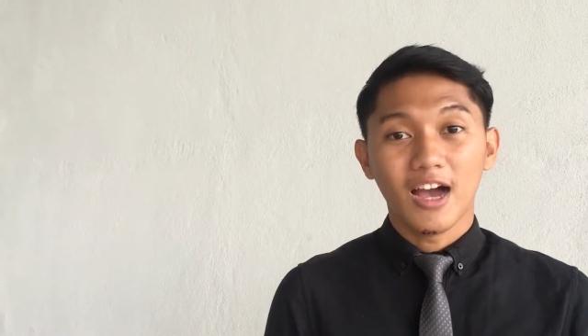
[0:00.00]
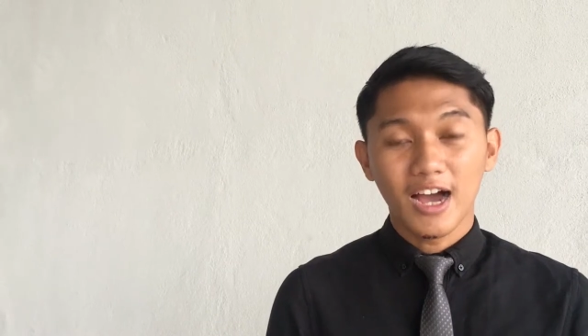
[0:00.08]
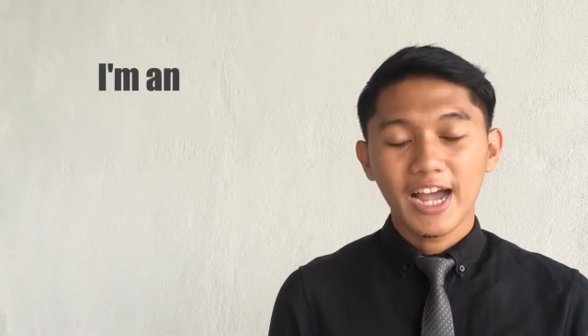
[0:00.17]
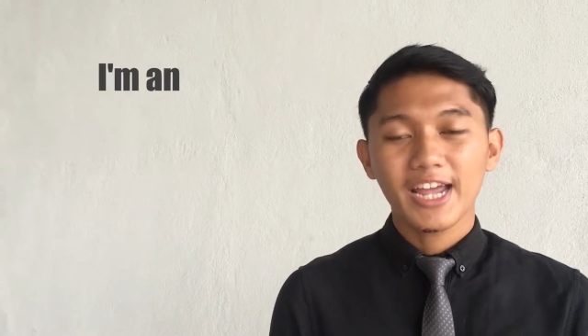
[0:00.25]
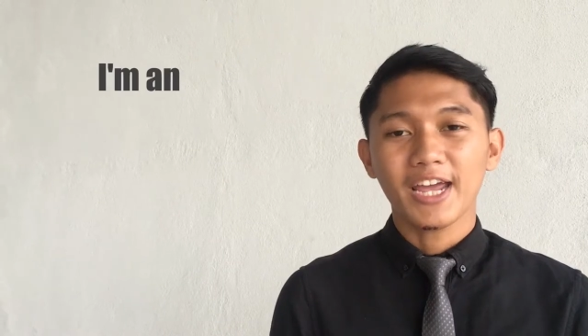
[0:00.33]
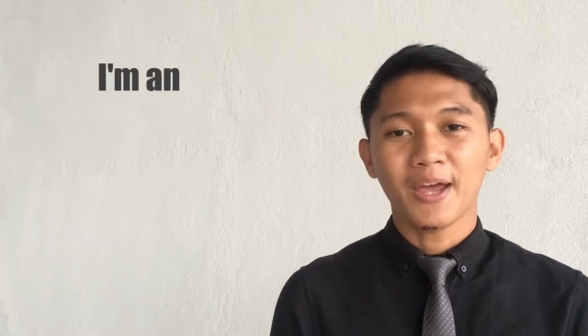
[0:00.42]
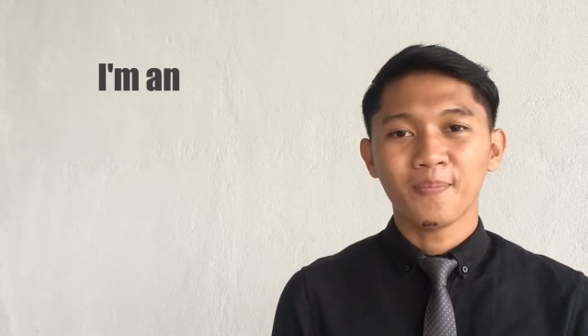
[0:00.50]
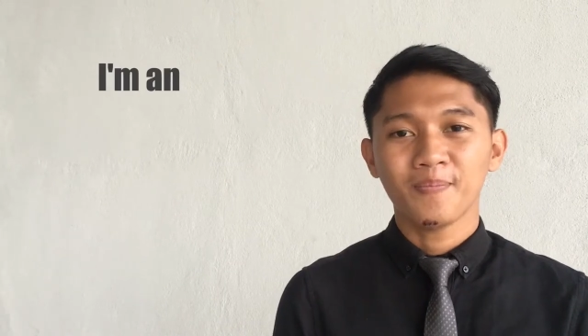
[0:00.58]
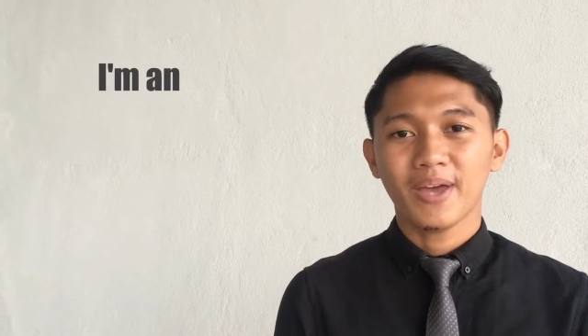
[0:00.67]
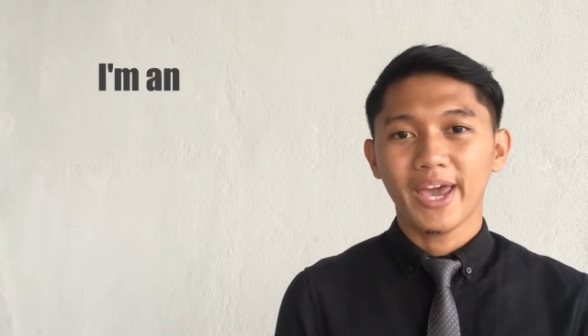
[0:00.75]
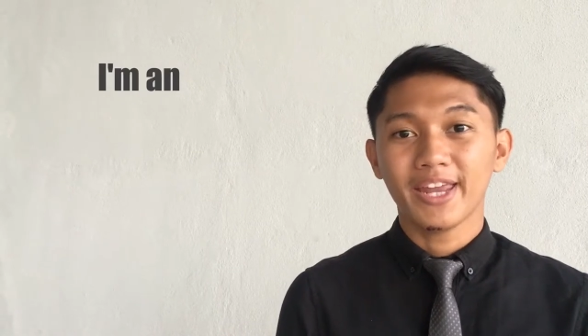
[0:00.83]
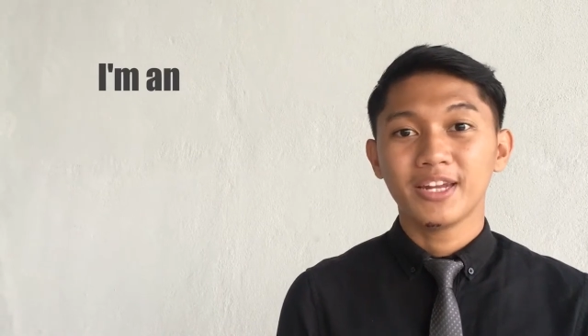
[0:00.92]
I am
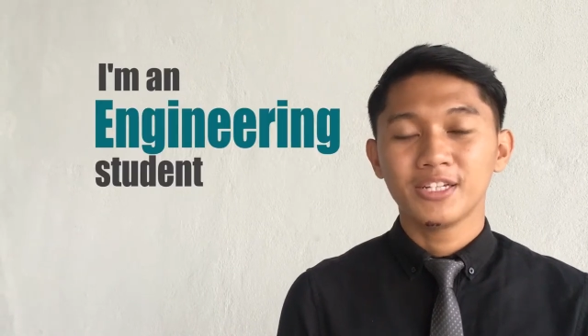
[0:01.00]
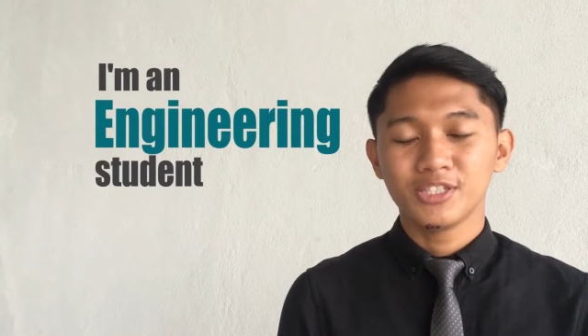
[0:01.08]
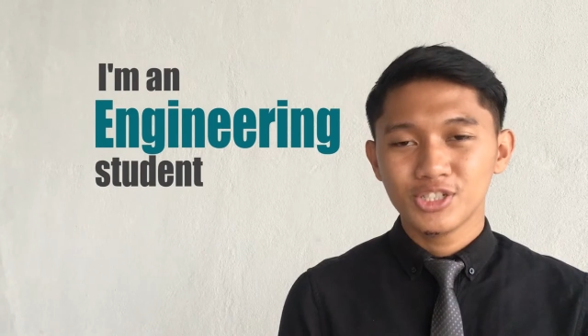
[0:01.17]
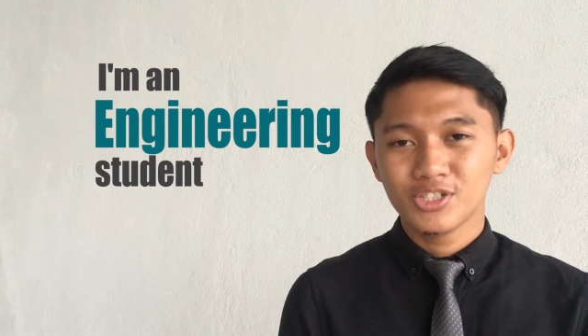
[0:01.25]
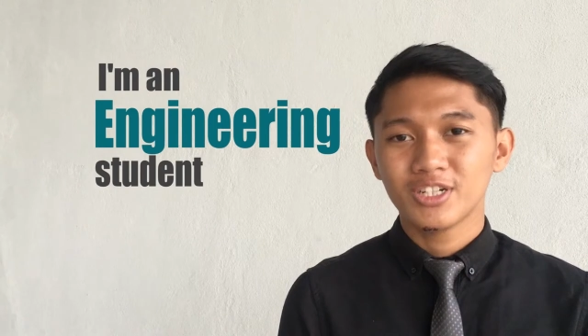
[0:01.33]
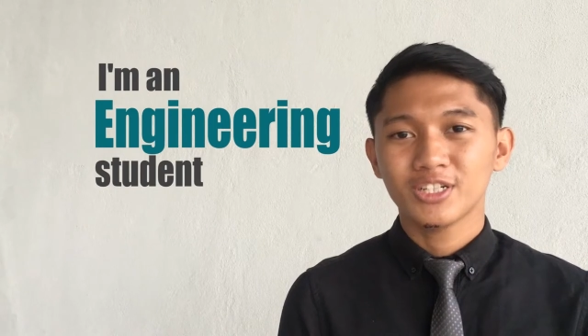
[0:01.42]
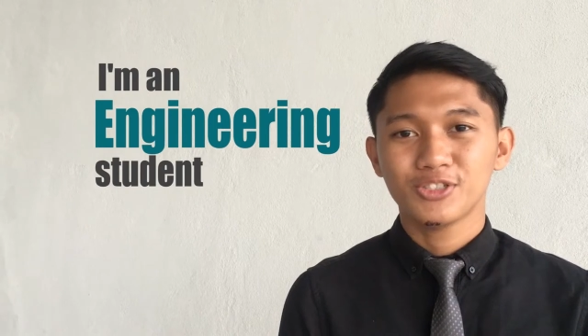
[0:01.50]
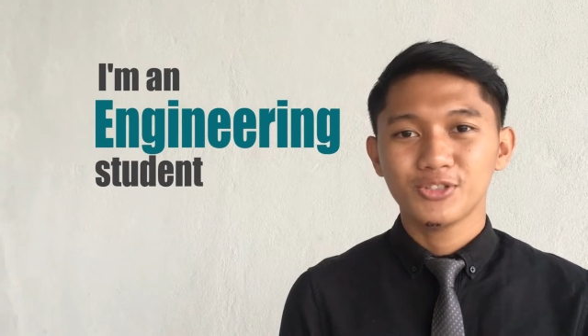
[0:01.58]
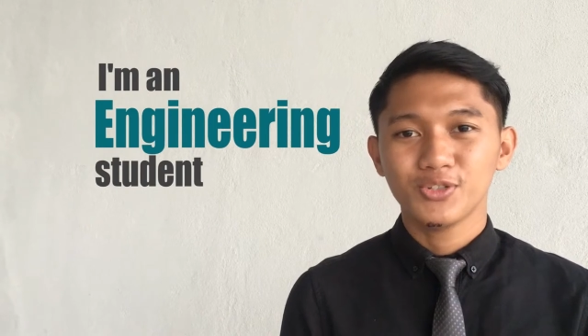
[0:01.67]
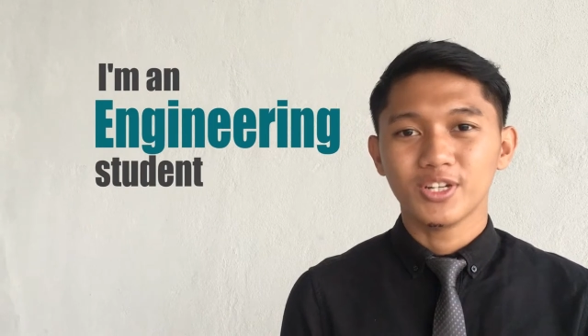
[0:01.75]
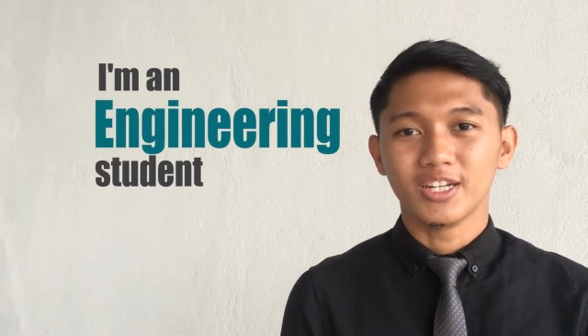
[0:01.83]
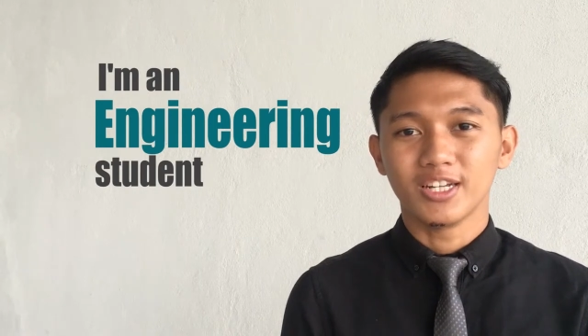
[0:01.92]
an engineering
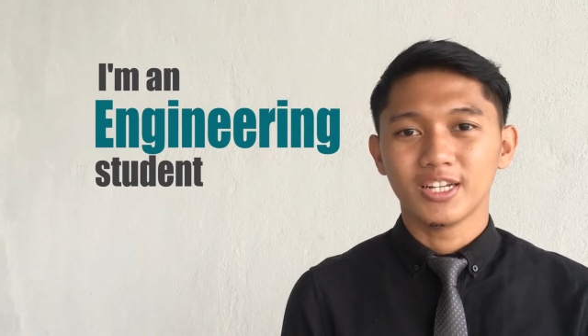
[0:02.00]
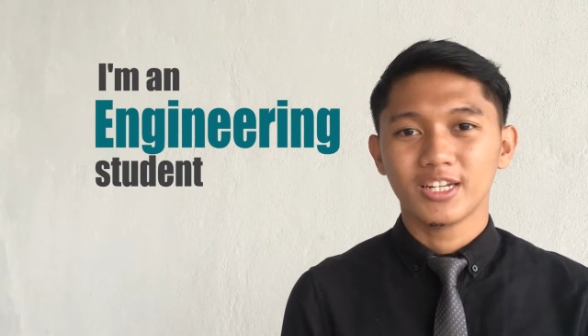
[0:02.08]
student.